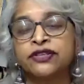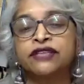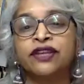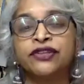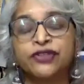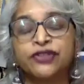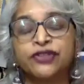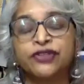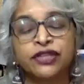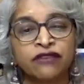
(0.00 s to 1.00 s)

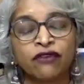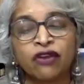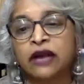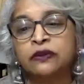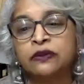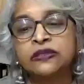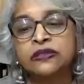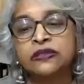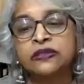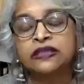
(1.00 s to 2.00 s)
interventions which involve
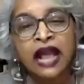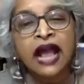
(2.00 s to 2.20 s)
counseling